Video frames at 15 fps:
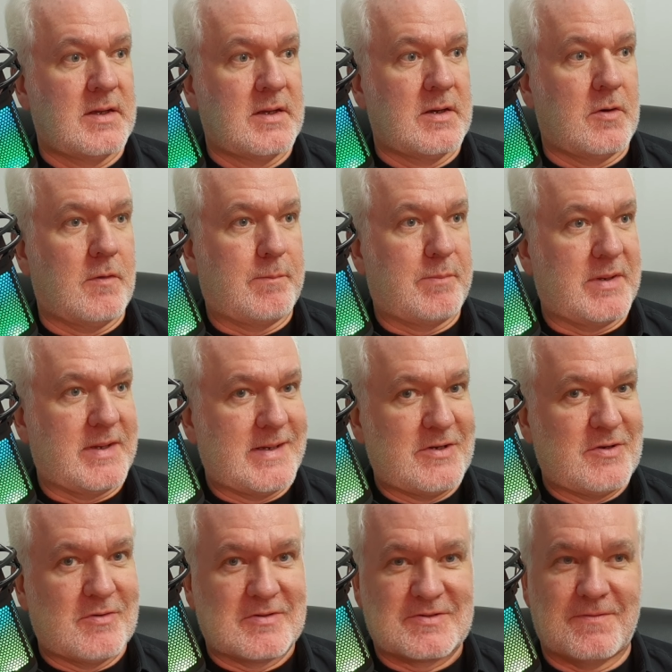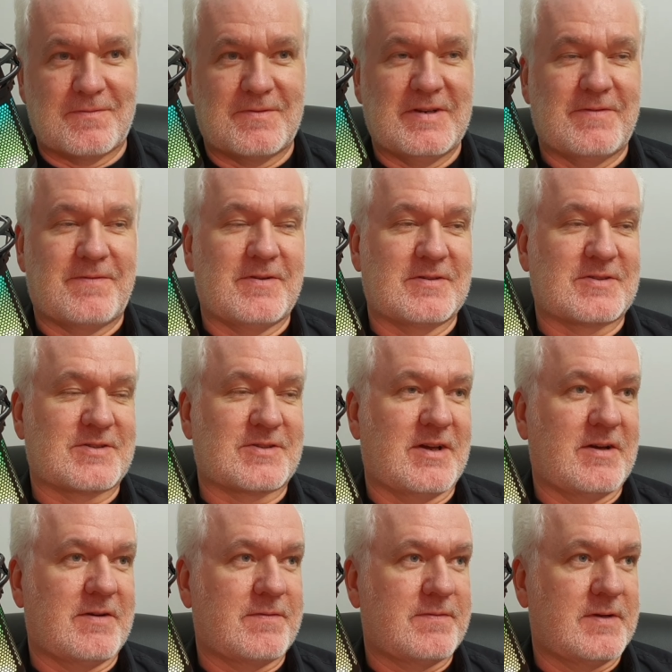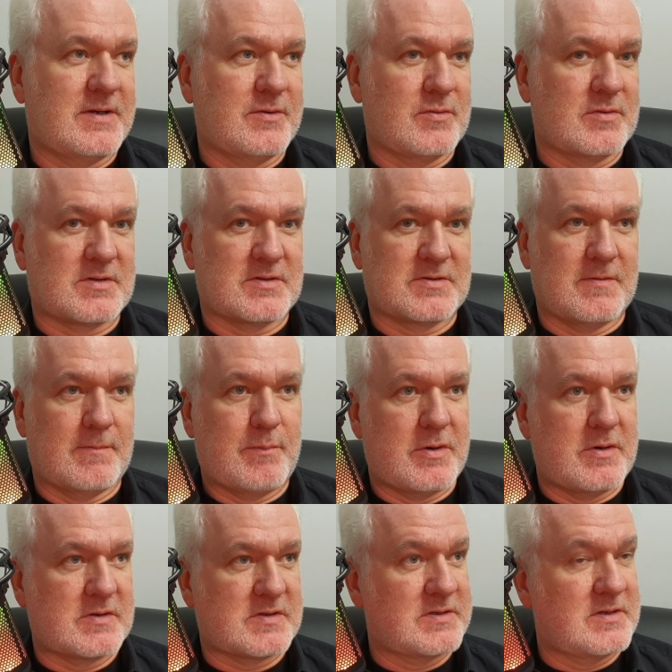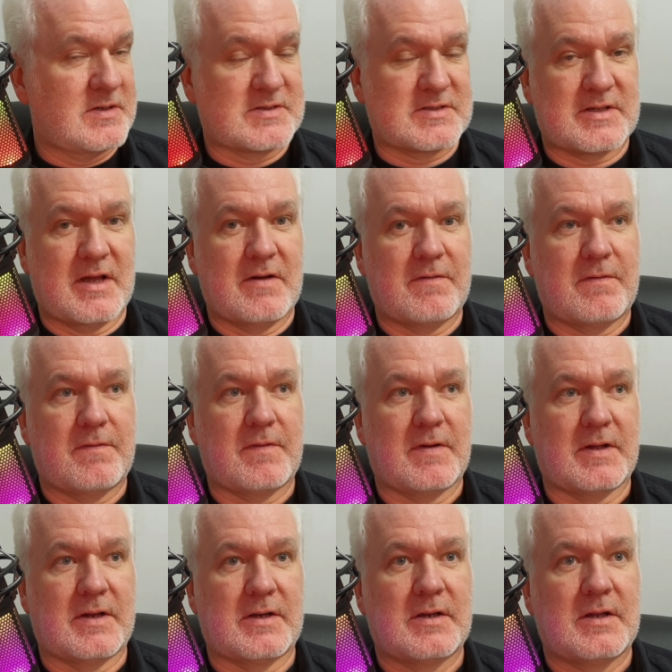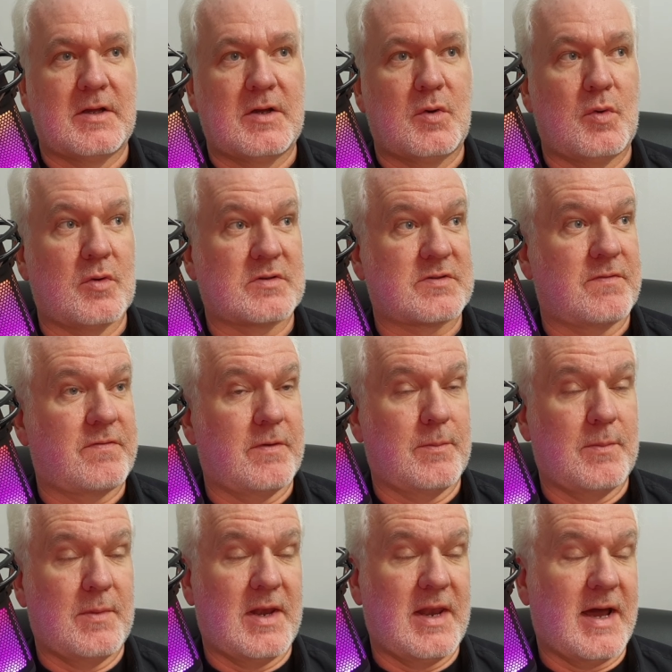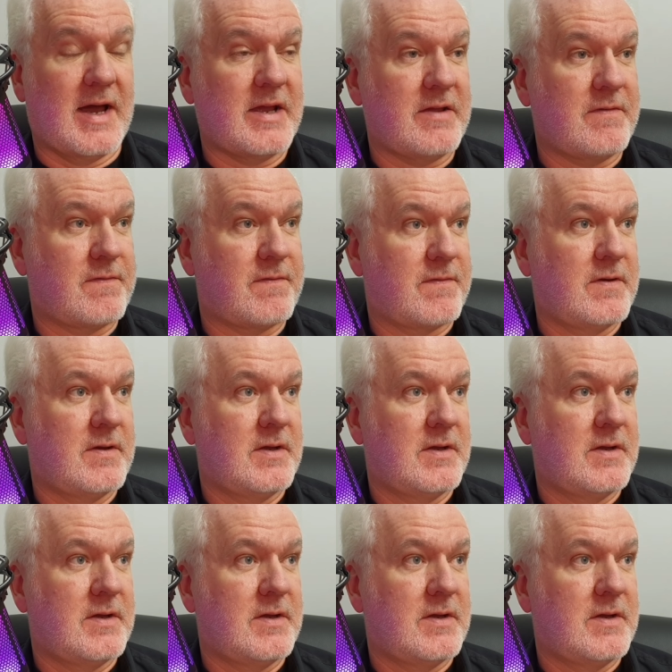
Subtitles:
opinions of different stuff, and also some personal stuff, and also from life